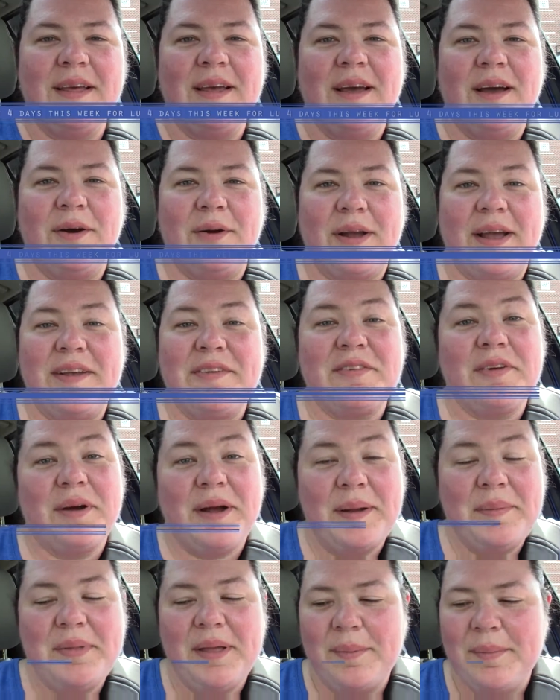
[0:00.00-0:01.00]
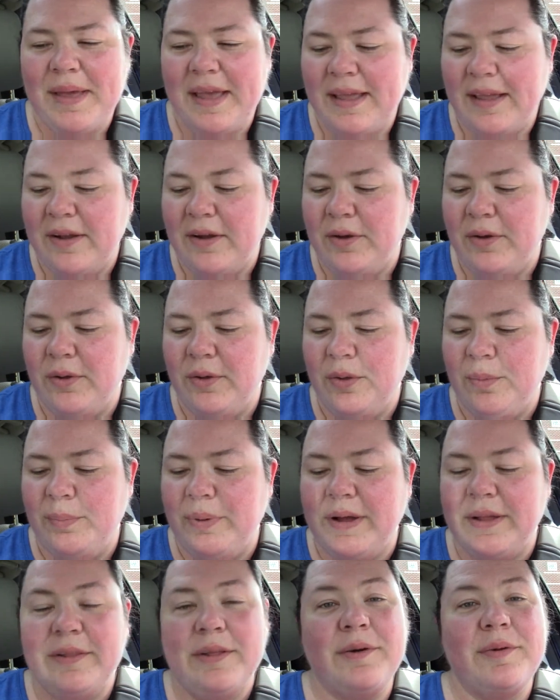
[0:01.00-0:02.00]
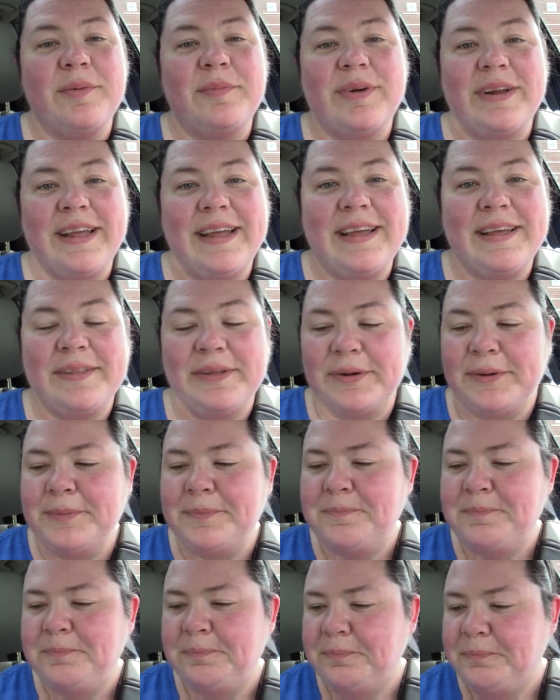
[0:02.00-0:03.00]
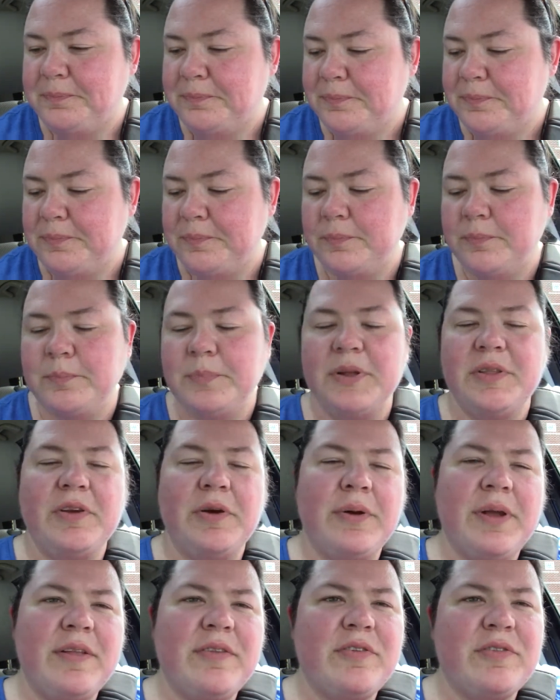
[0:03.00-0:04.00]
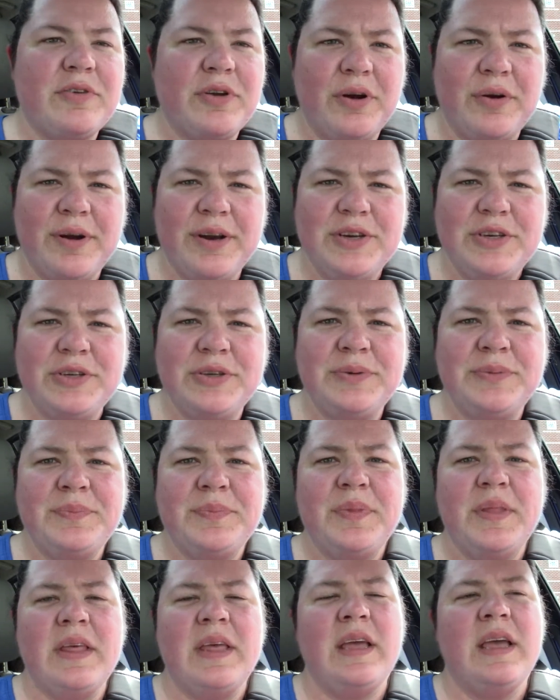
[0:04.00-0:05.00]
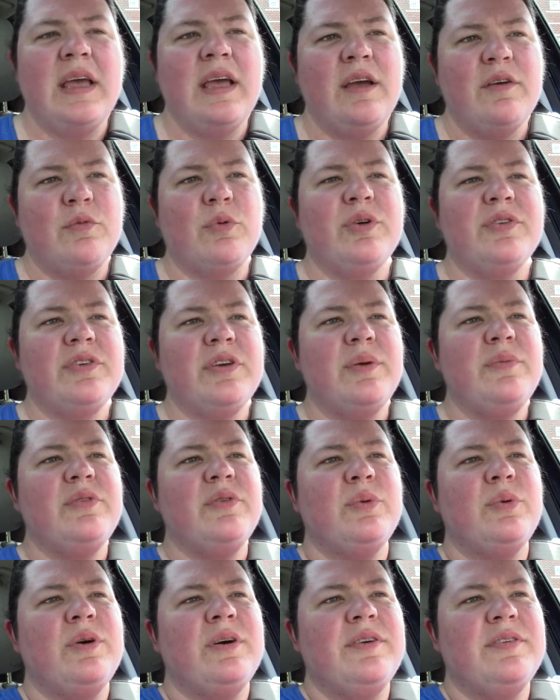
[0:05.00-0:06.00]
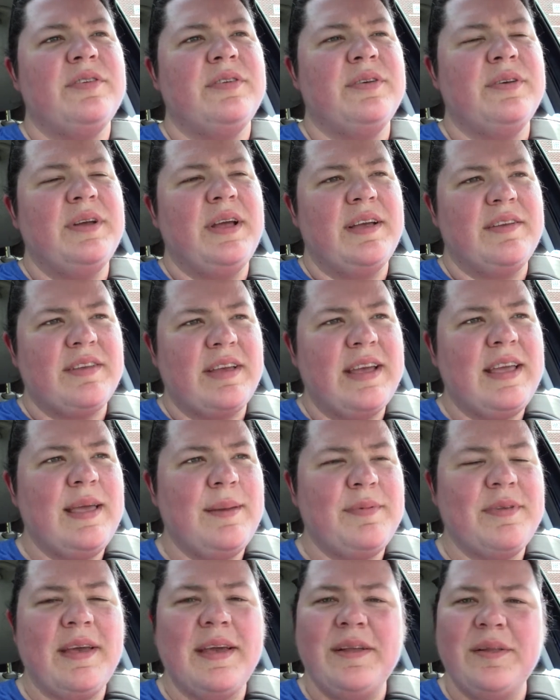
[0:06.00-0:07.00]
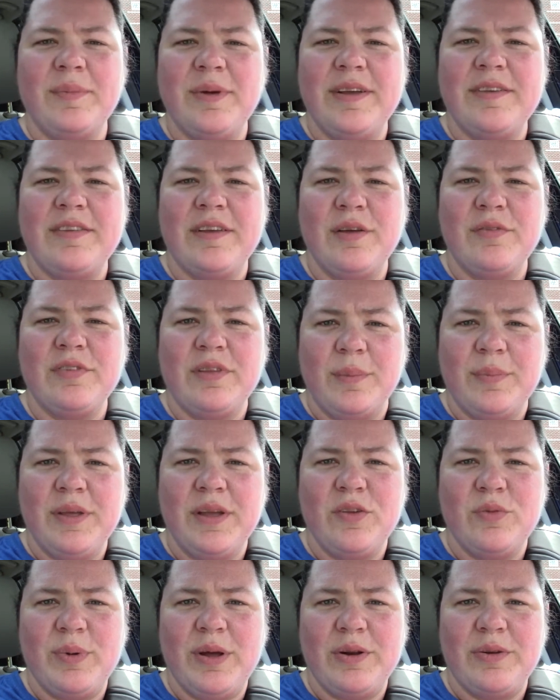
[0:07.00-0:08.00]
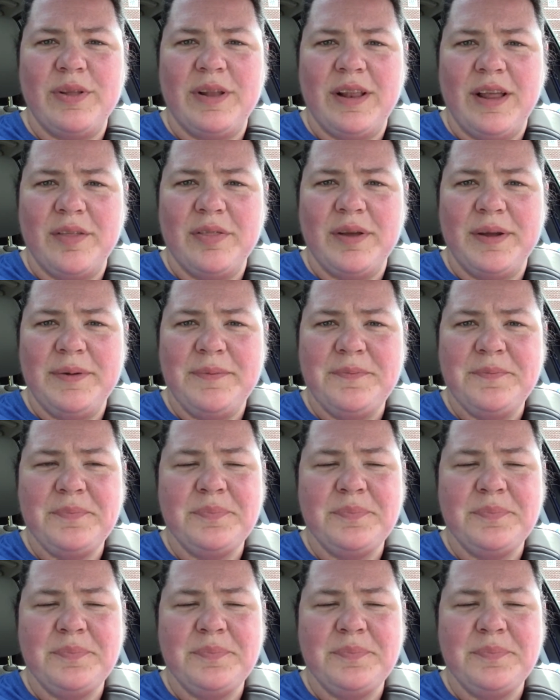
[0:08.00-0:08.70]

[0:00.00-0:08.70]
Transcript: Okay, so I'm not making a whole buttload of money either but don't get discouraged. If worse comes to worse, as I keep saying to myself, something is better than nothing.